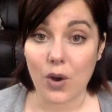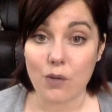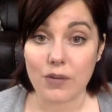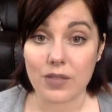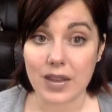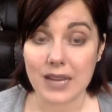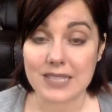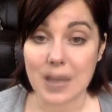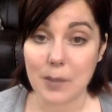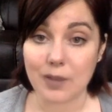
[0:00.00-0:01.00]
over the next
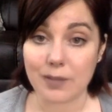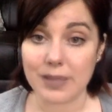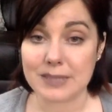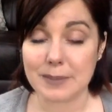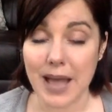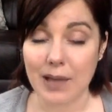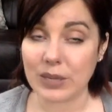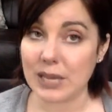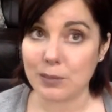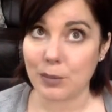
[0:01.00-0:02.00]
couple of months, but I will
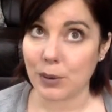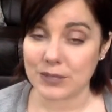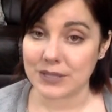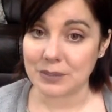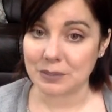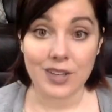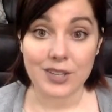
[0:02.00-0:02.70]
keep you posted.